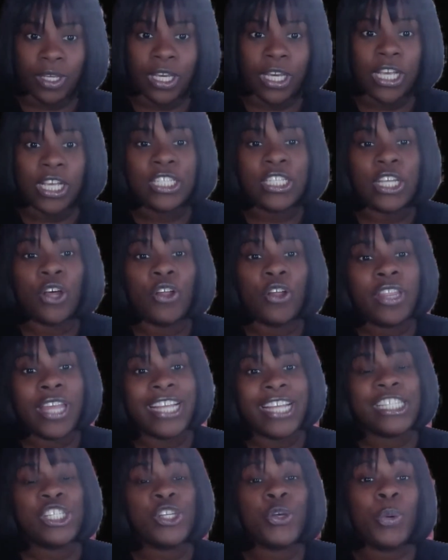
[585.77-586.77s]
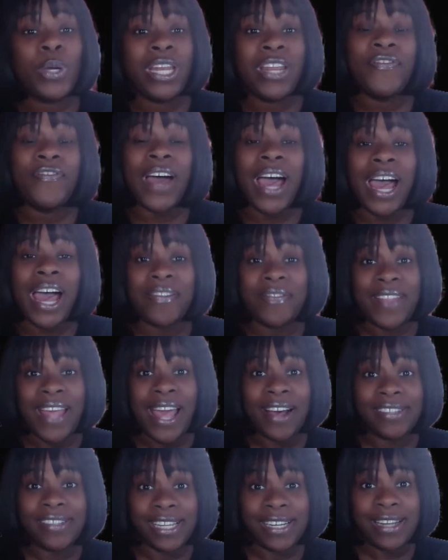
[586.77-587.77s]
So this
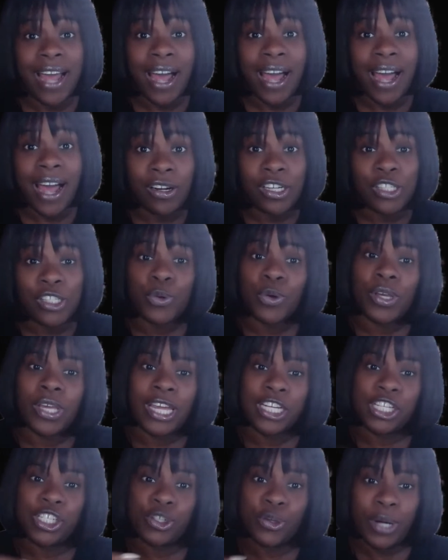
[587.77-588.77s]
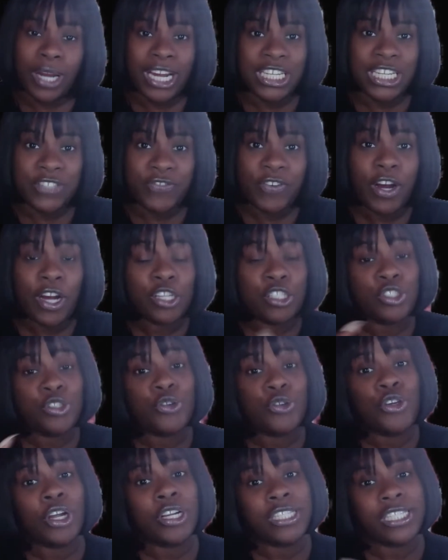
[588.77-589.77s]
$25,000 will get transferred to
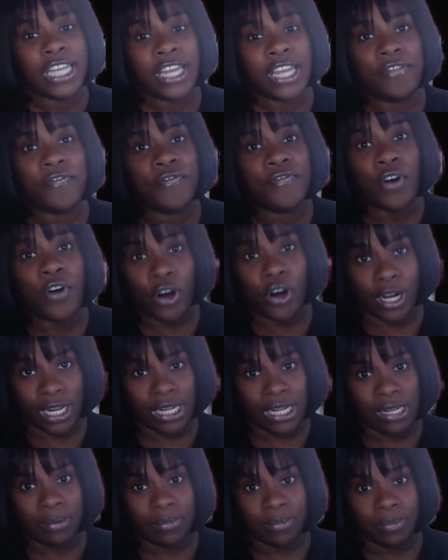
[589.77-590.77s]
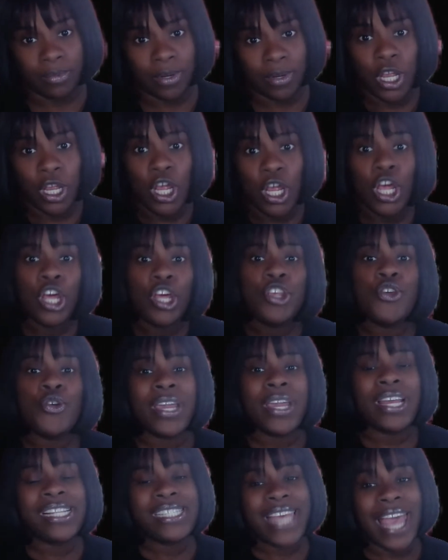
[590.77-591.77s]
your 1040. You
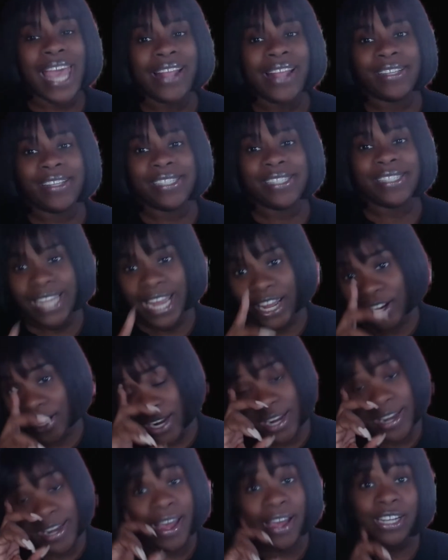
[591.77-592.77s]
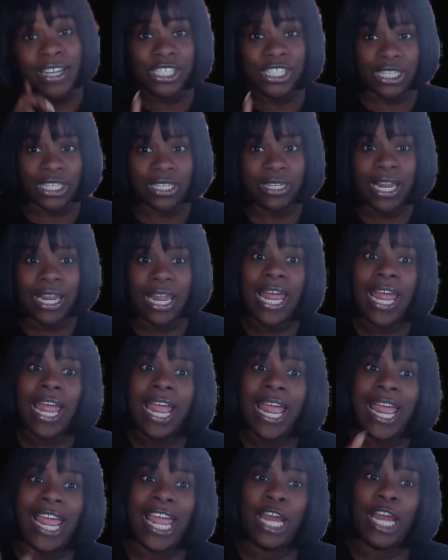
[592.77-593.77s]
can take the standard deduction
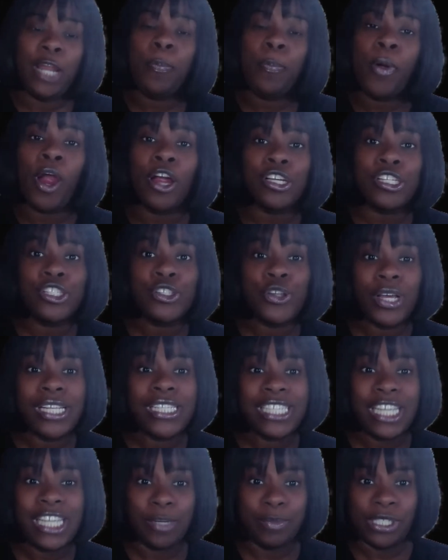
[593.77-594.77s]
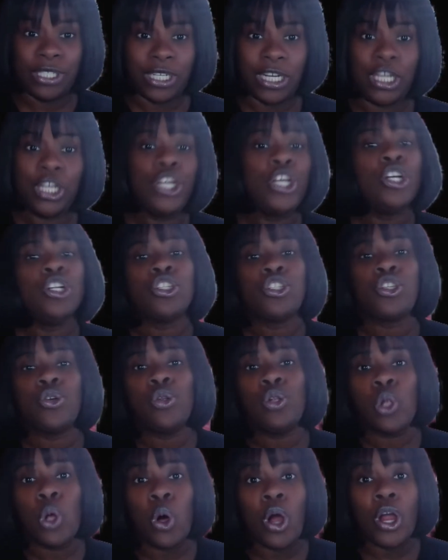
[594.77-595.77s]
and personal exemption to
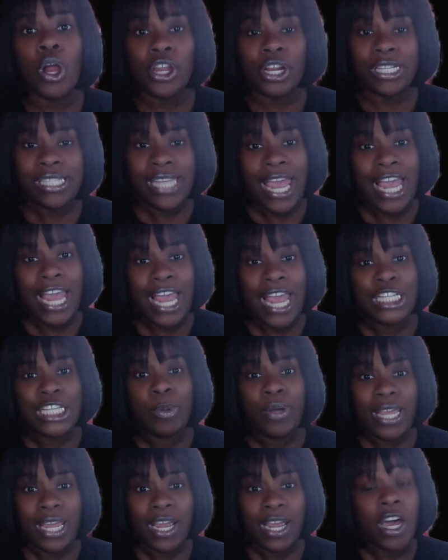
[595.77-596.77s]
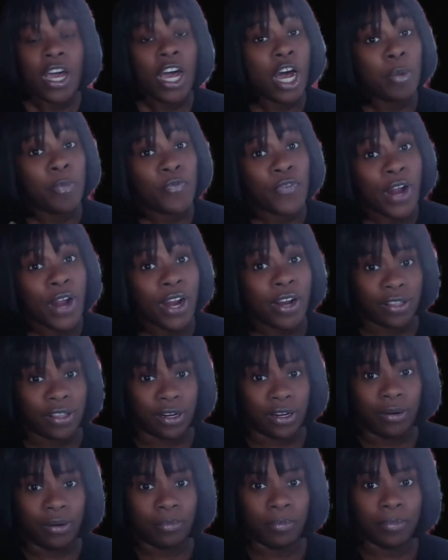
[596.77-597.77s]
lower your taxable income
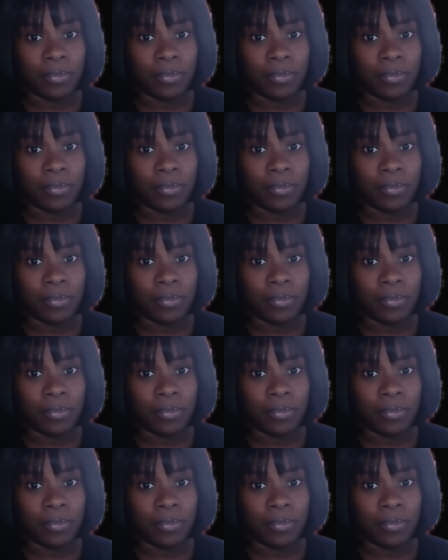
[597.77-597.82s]
further.